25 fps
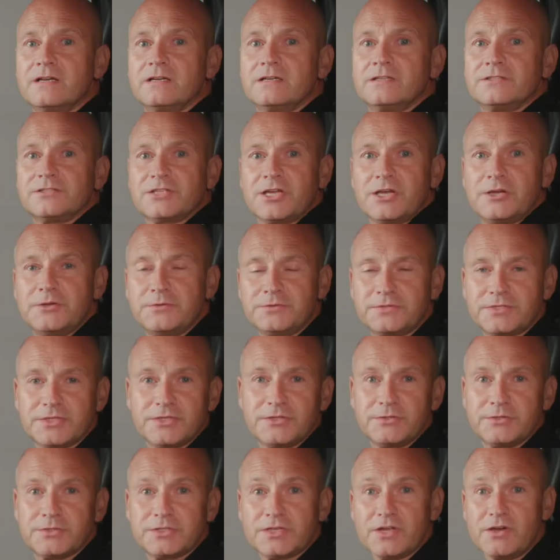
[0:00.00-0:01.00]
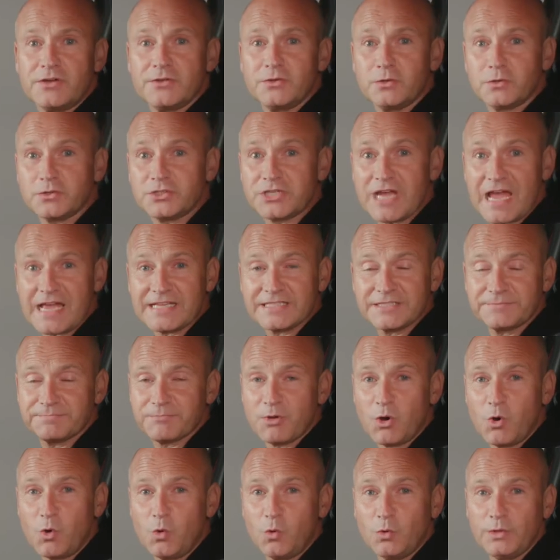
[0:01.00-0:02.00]
So to start your Jazz,
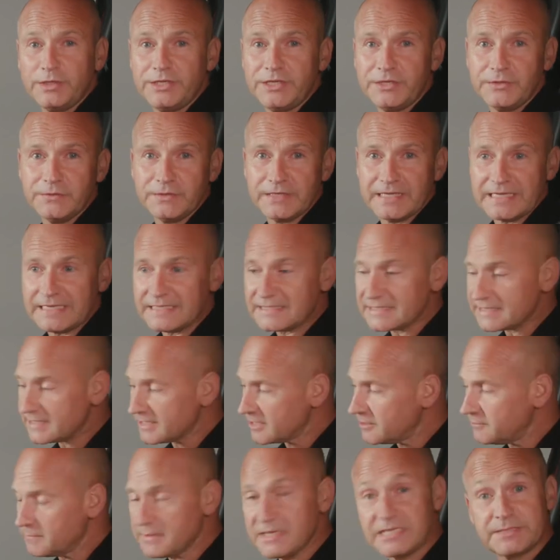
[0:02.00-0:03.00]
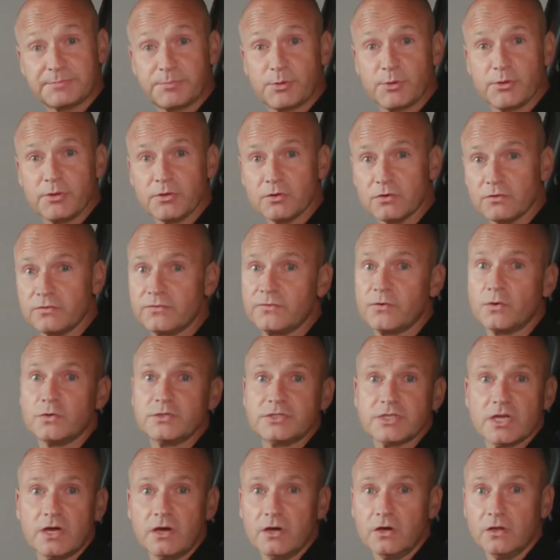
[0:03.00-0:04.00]
all you need to do is put your
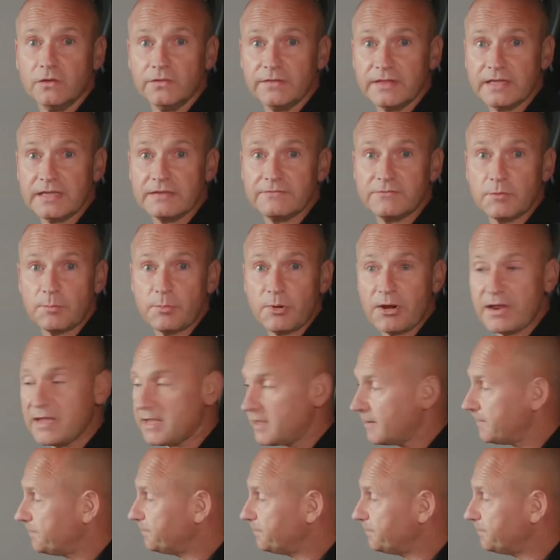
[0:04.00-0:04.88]
foot on the foot brake,